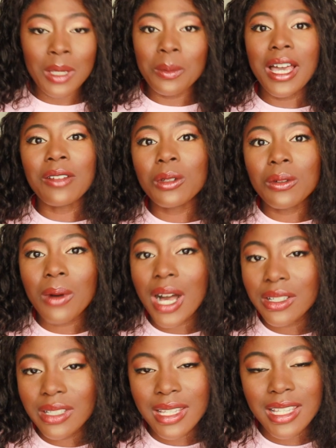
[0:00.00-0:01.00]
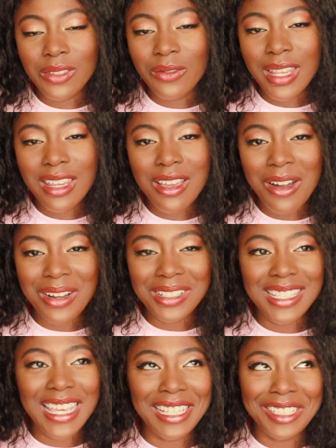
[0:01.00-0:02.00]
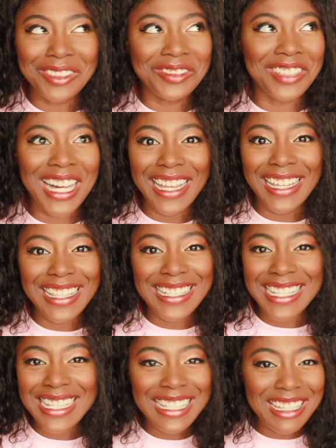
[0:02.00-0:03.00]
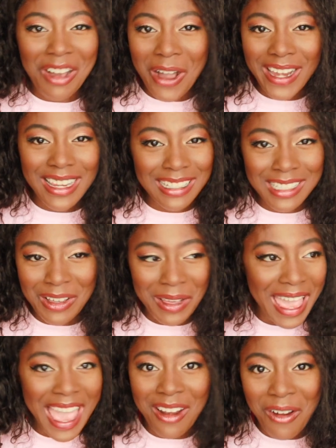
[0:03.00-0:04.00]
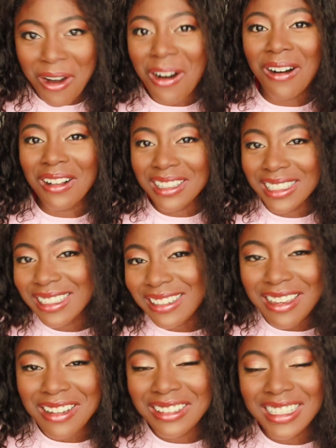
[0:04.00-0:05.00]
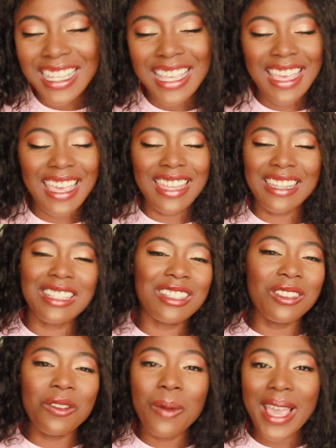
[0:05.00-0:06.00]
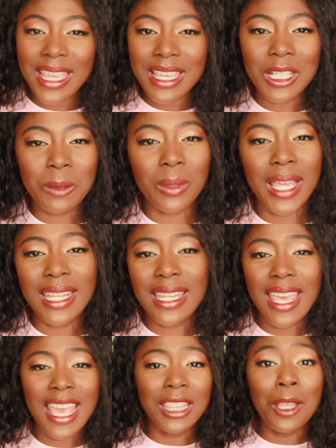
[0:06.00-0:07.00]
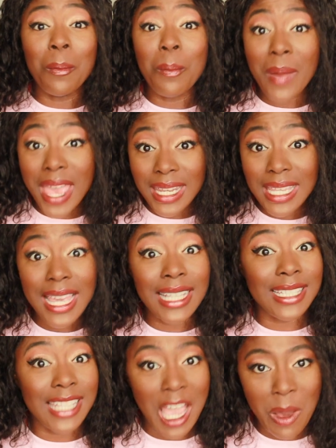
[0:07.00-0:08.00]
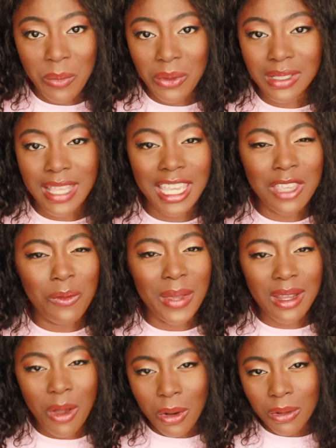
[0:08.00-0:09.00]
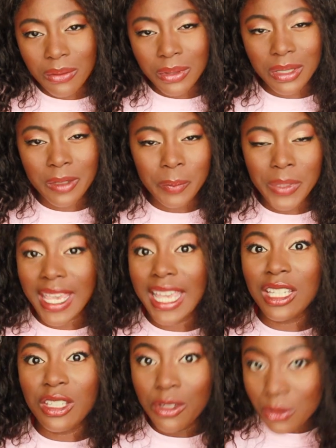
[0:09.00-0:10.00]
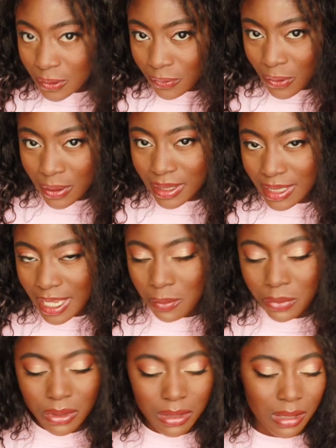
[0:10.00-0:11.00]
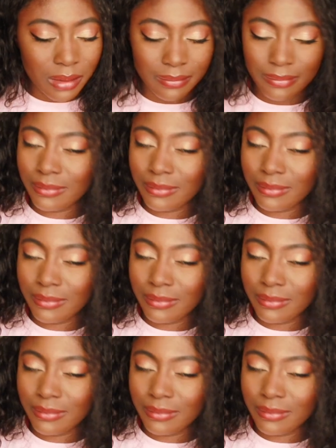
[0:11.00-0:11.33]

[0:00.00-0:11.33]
But after watching his video, I was like, Maya, this isn't hard as at all, you know? And just the way he explained it and the many examples that he went over and useful examples.